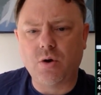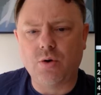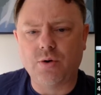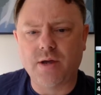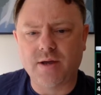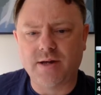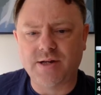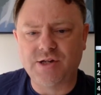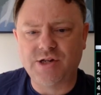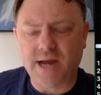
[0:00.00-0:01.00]
On
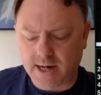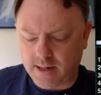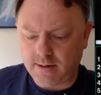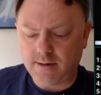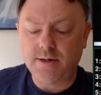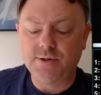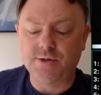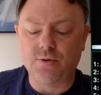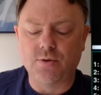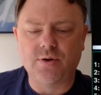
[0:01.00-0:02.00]
Richal,
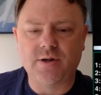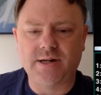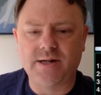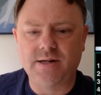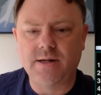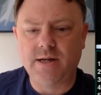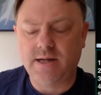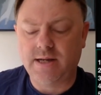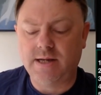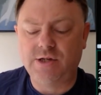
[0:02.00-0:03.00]
so on
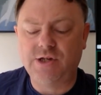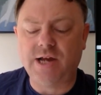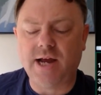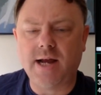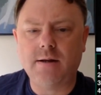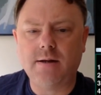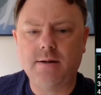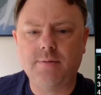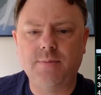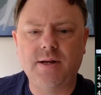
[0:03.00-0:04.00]
shall,
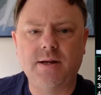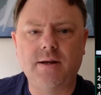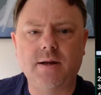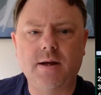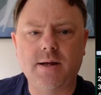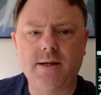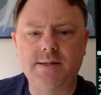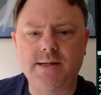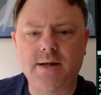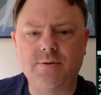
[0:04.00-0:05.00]
meaning he
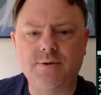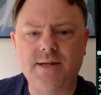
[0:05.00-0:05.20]
tackled,